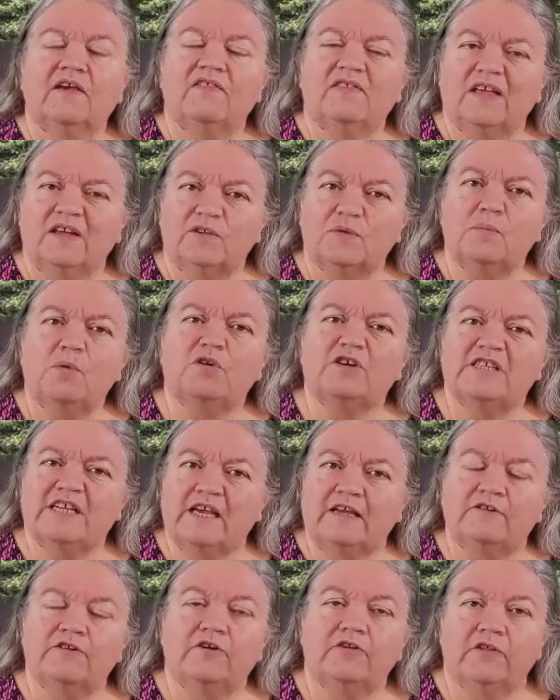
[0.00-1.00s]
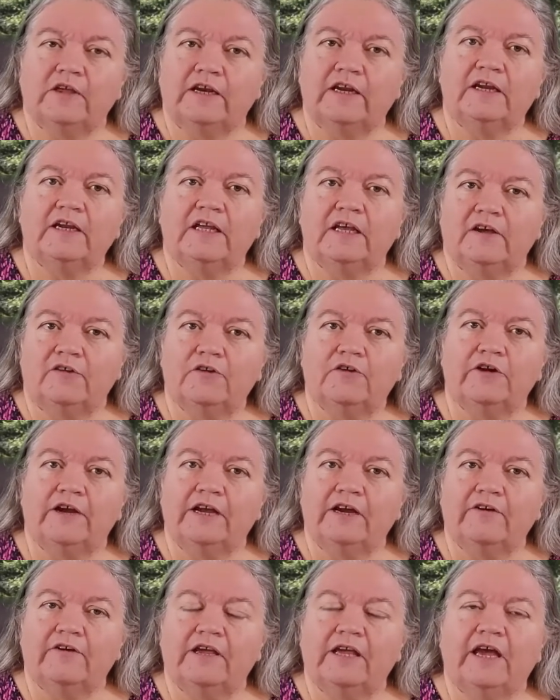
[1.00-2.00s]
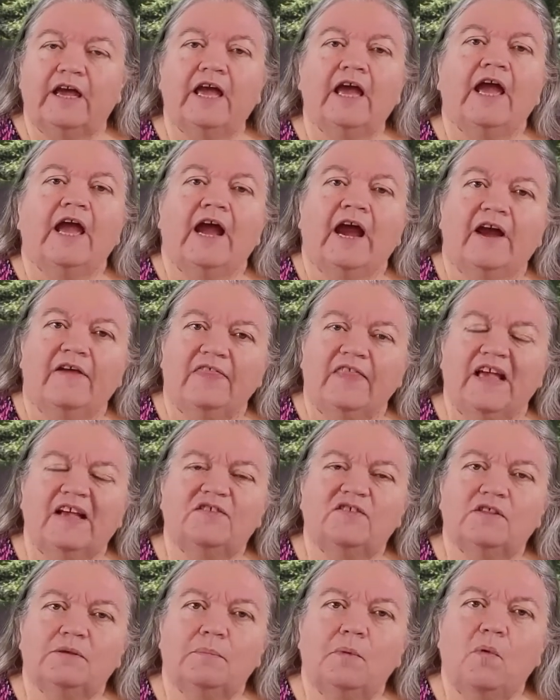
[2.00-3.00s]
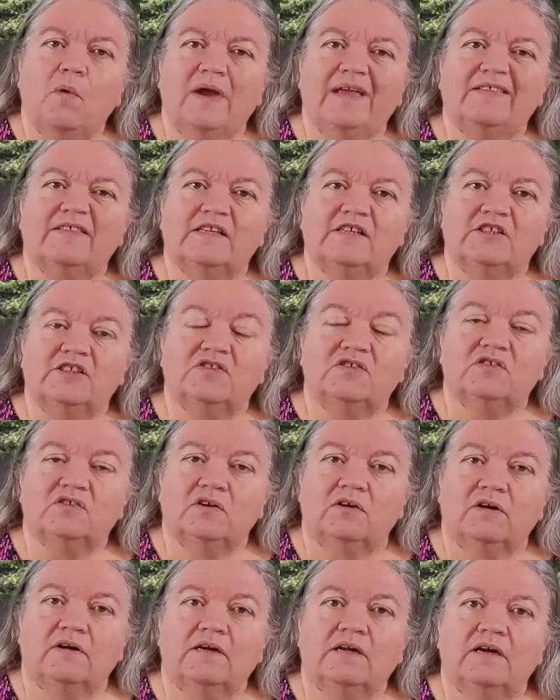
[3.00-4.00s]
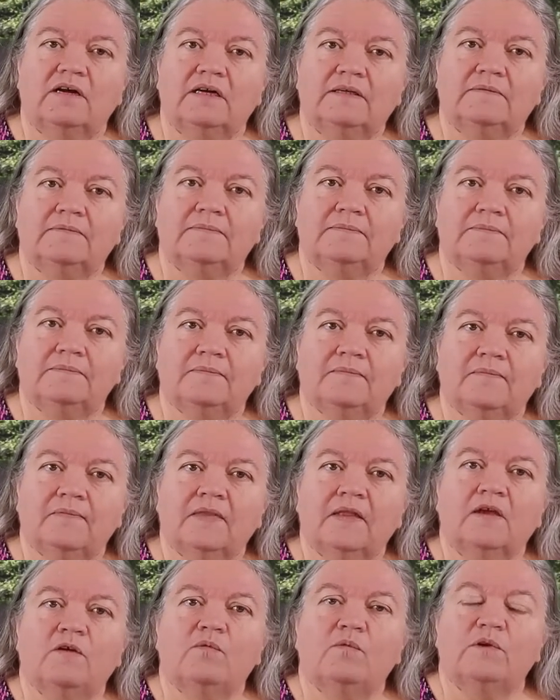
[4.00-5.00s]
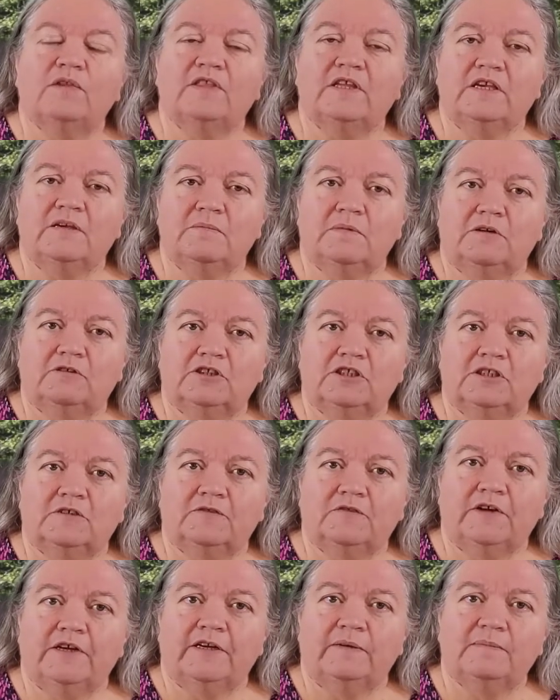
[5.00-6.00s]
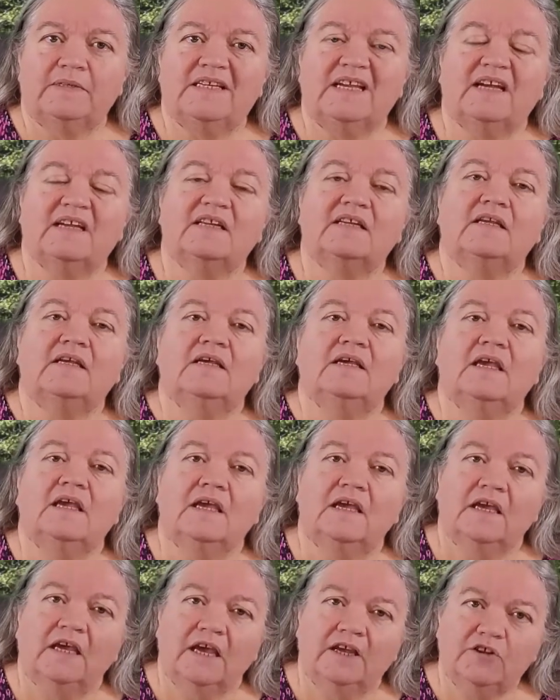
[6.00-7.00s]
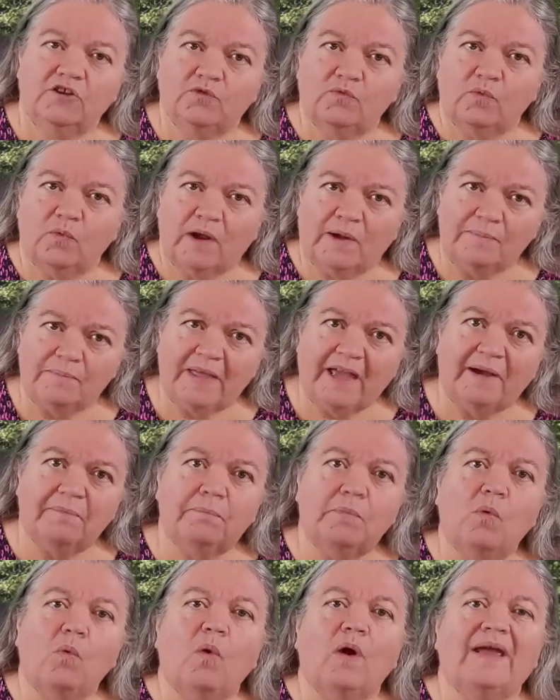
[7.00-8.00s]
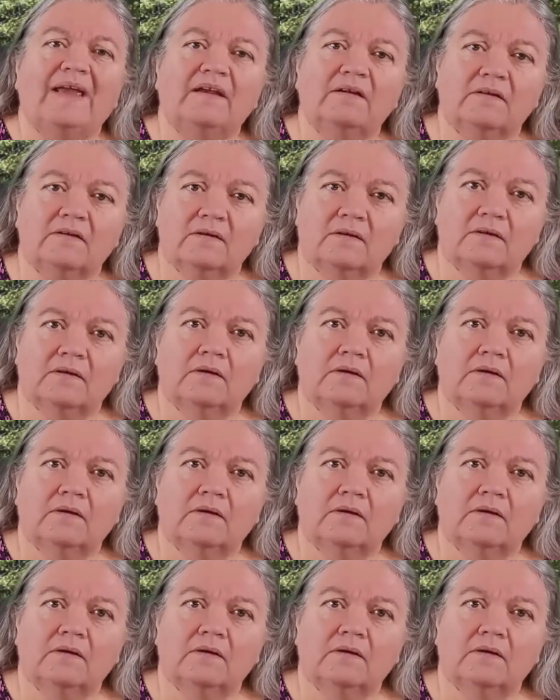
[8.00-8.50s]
that's more tender than any other area. And that's the point that you start on with the Emotional Freedom technique, and you rub that point